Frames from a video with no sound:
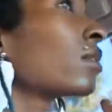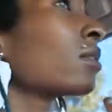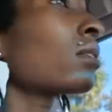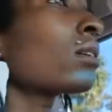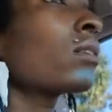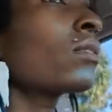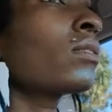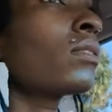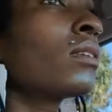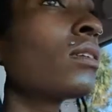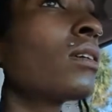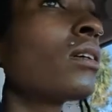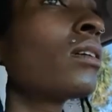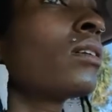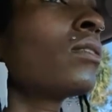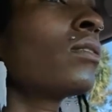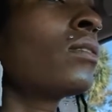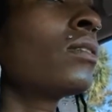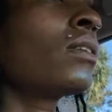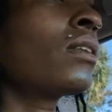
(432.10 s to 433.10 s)
Definitely
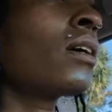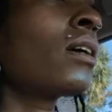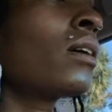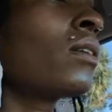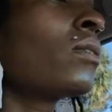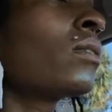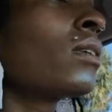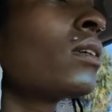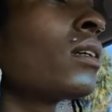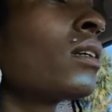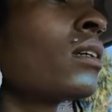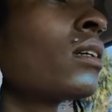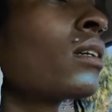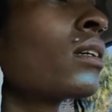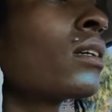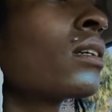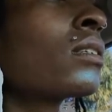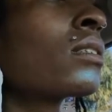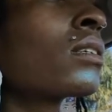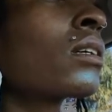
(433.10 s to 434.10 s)
not going that way.
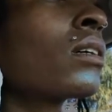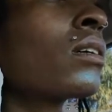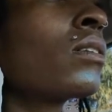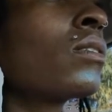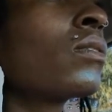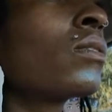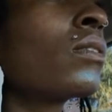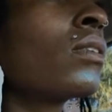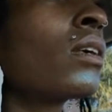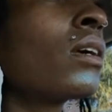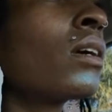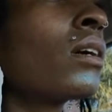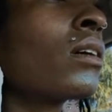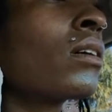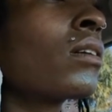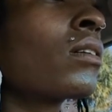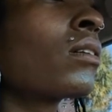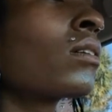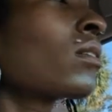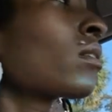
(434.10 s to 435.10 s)
I guess I can go
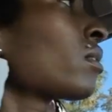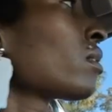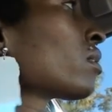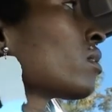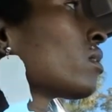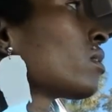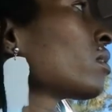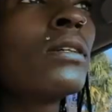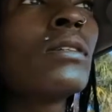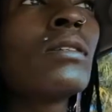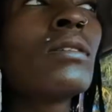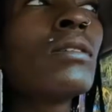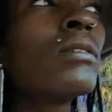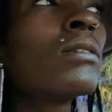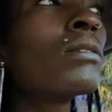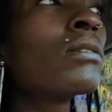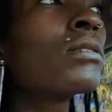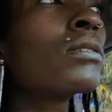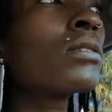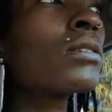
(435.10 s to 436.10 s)
there.
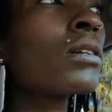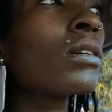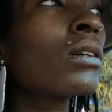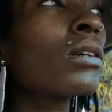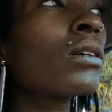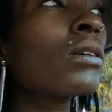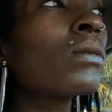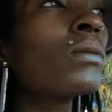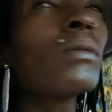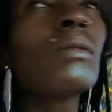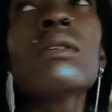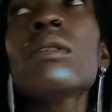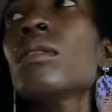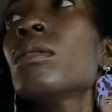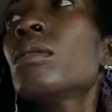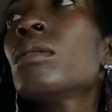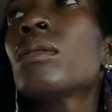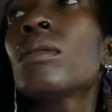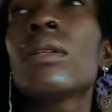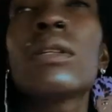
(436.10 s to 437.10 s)
Sir, what are
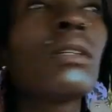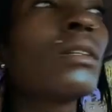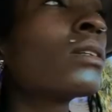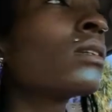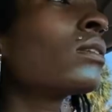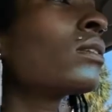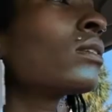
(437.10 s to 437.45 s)
you doing?